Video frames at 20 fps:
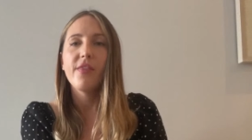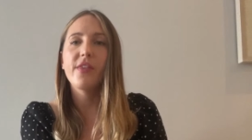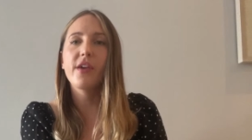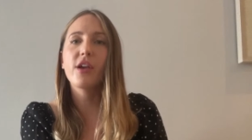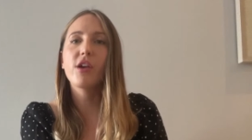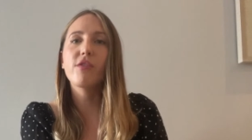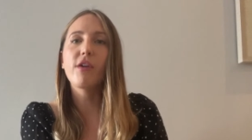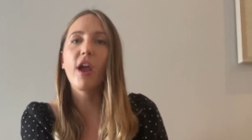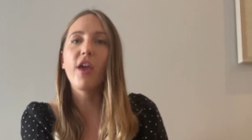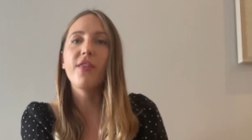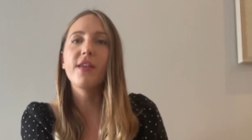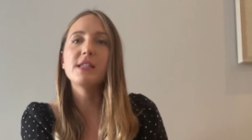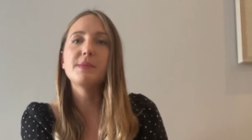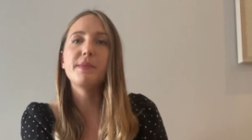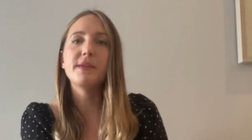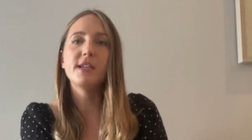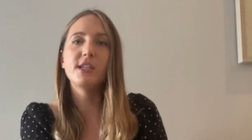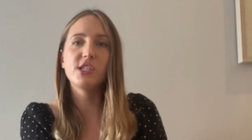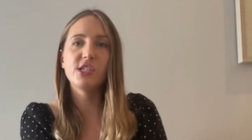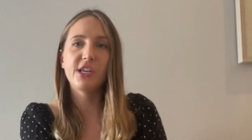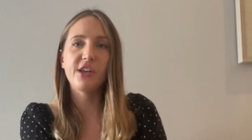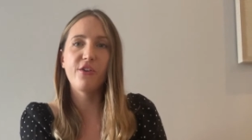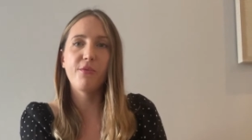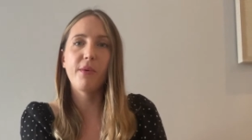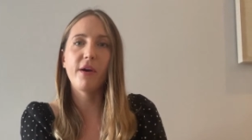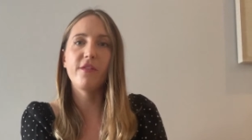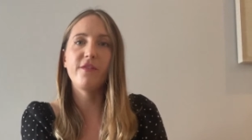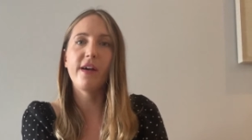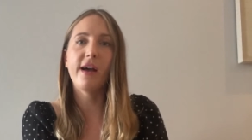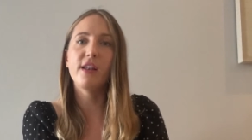Their growth has been achieved
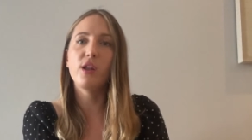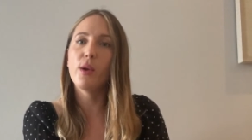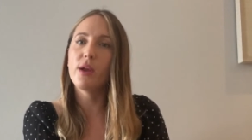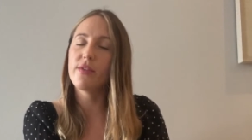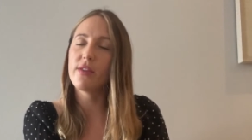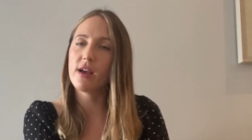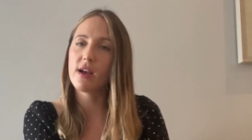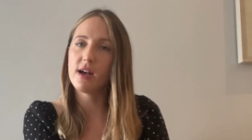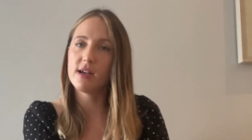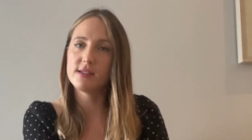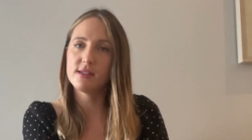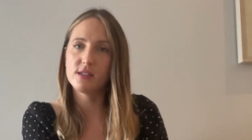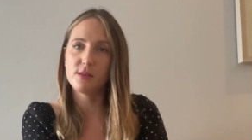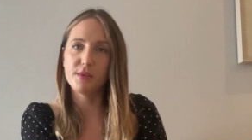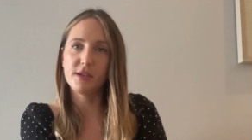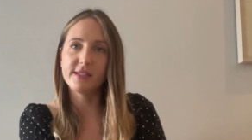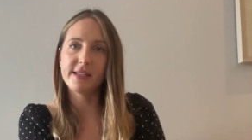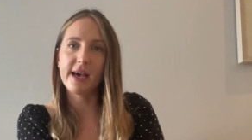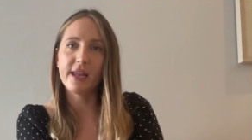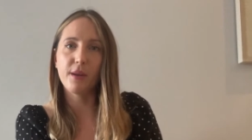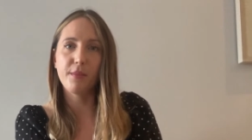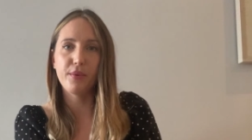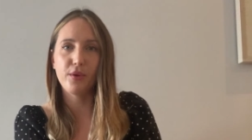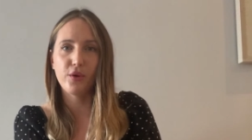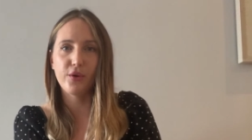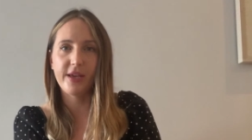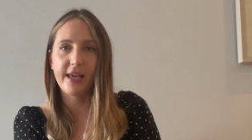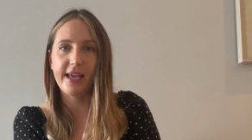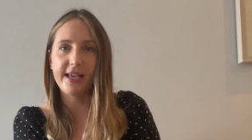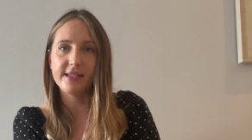by valuing their customers and
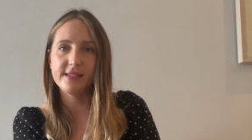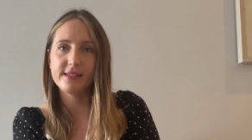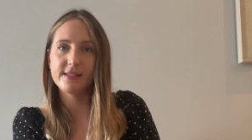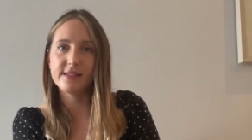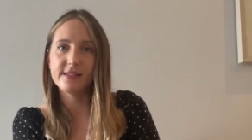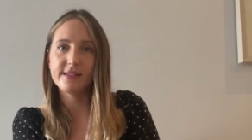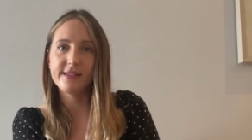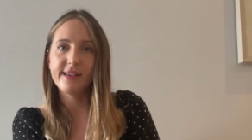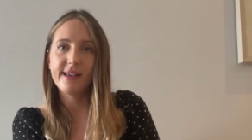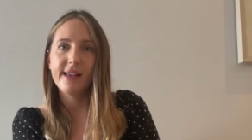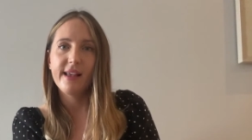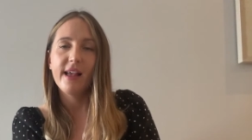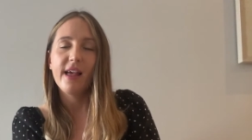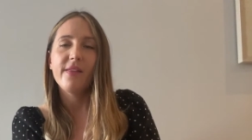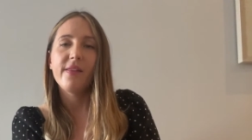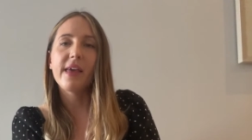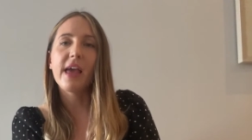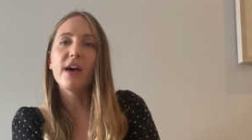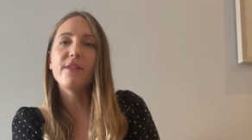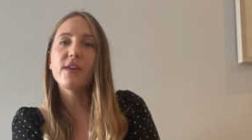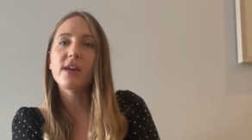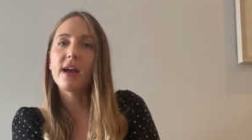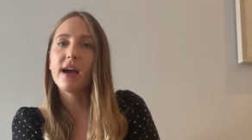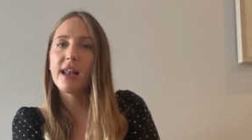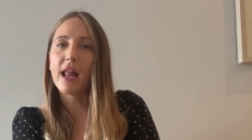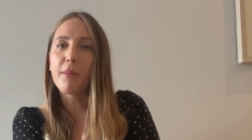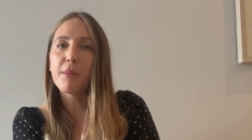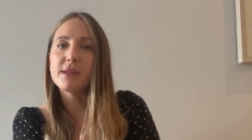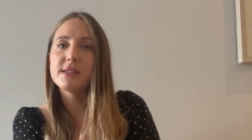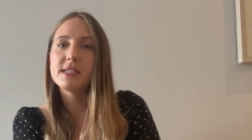employees. They have a
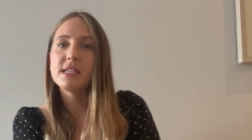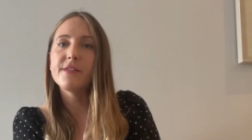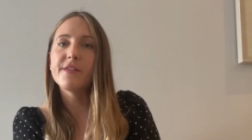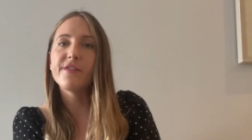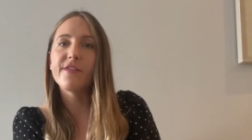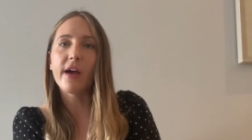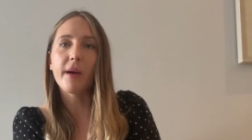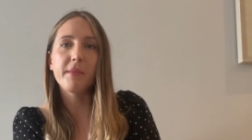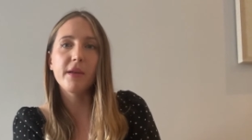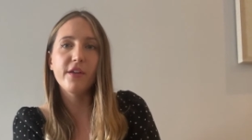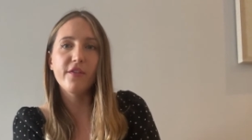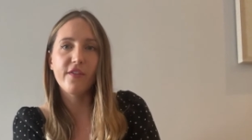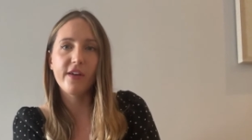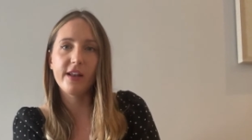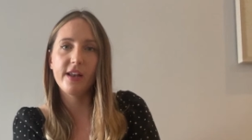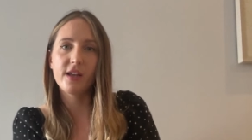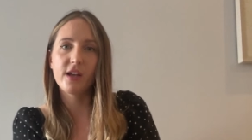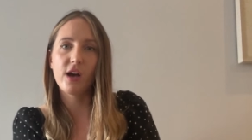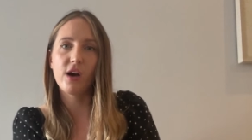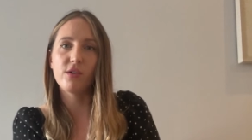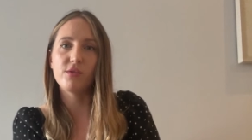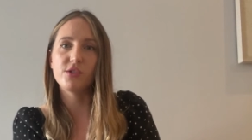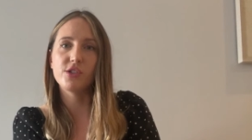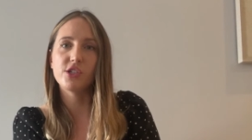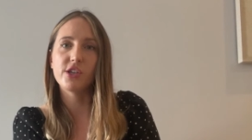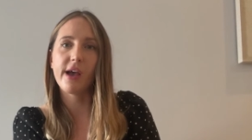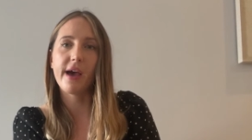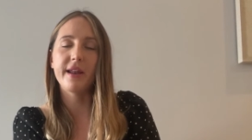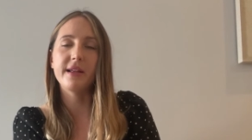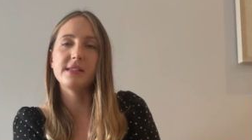collaborative, family-friendly
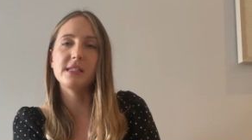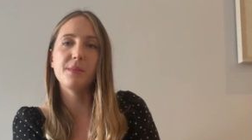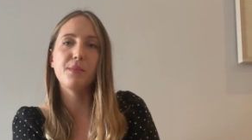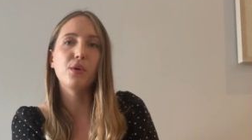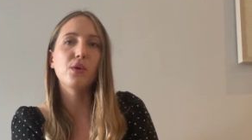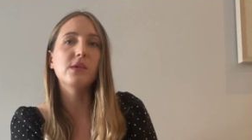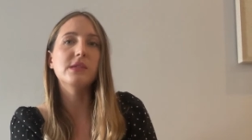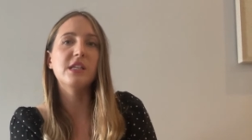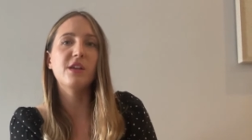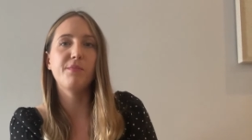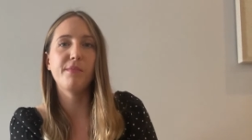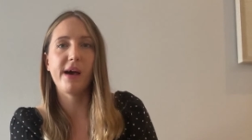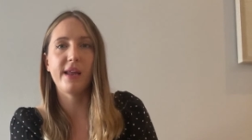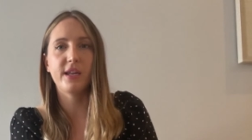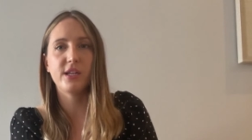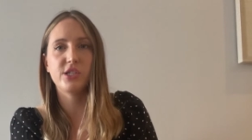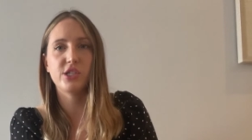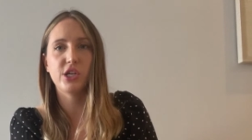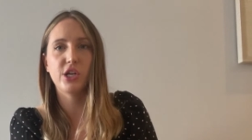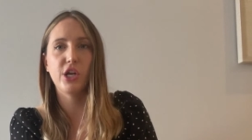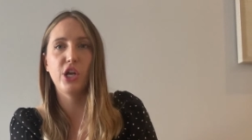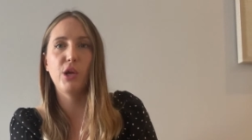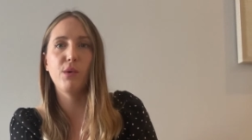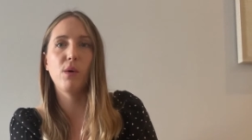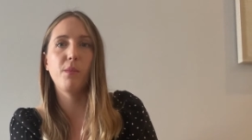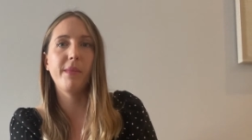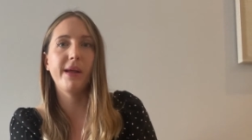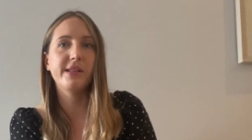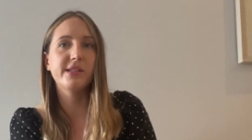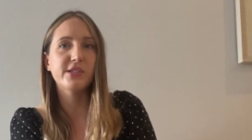culture and a supportive manager who
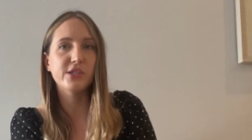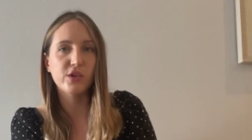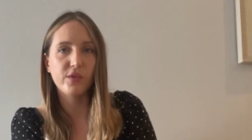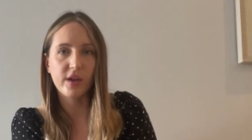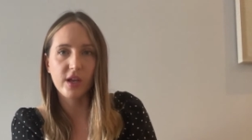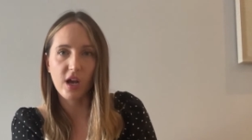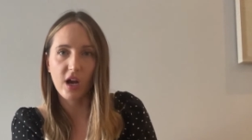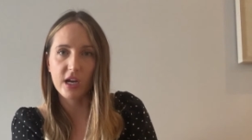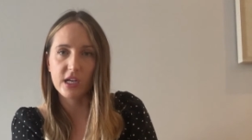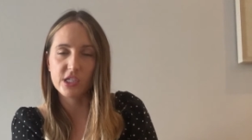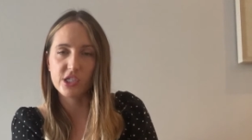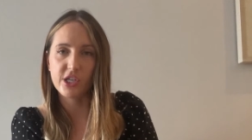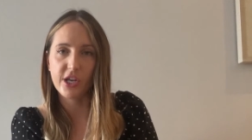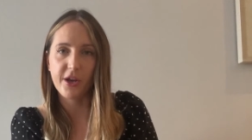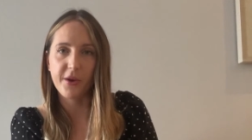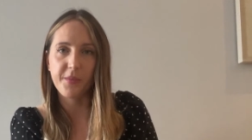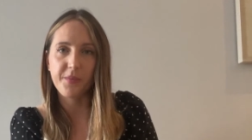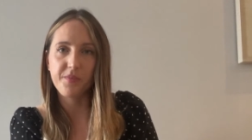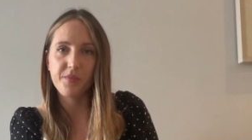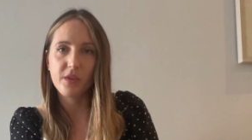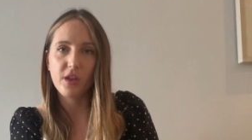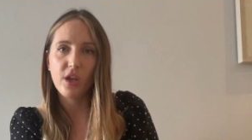will mentor and guide you.